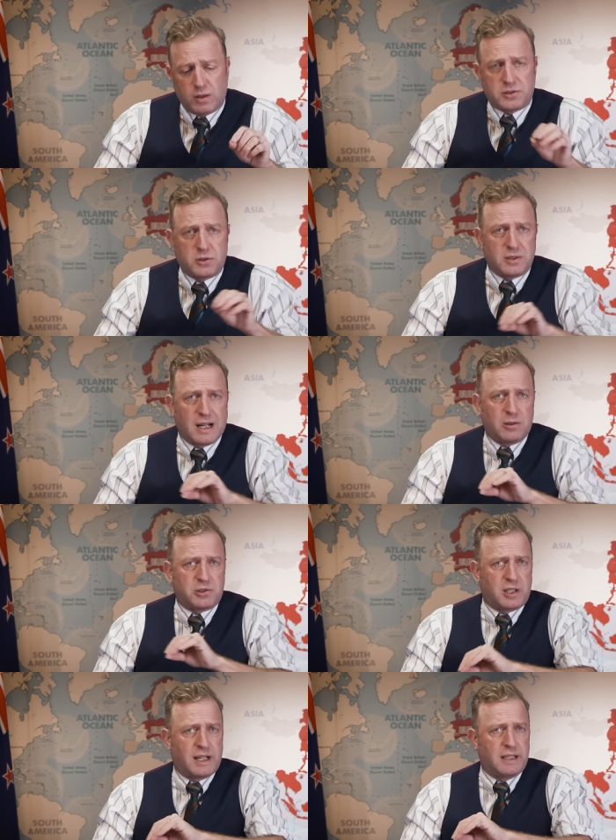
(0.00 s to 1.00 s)
wants to now
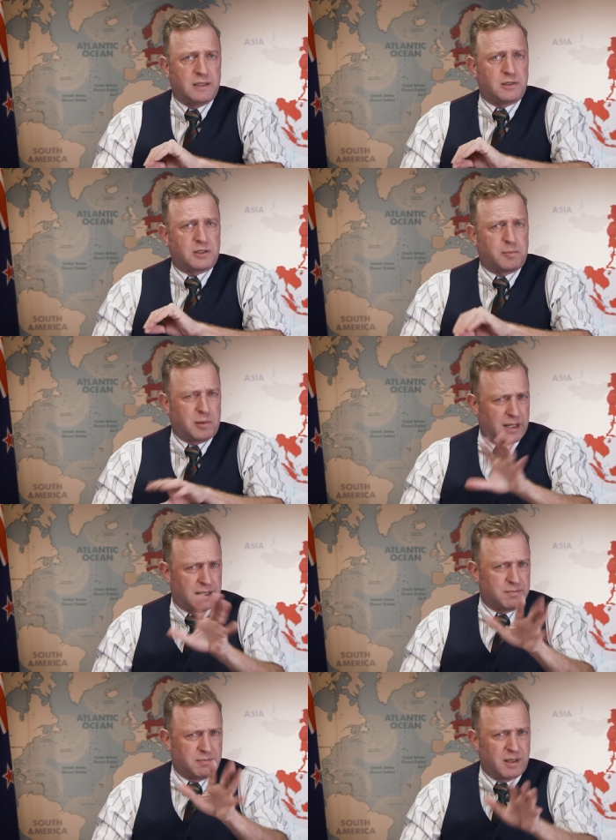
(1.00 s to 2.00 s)
change the
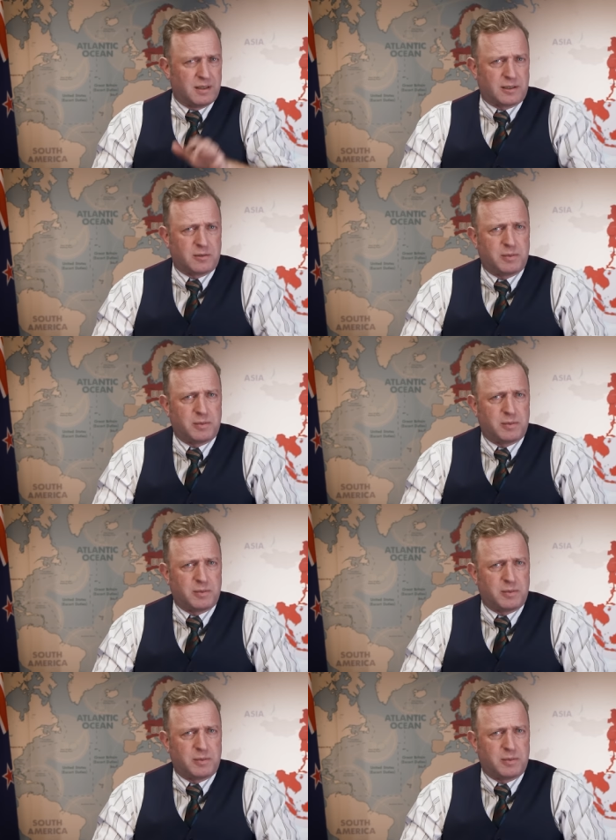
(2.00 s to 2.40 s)
plan a little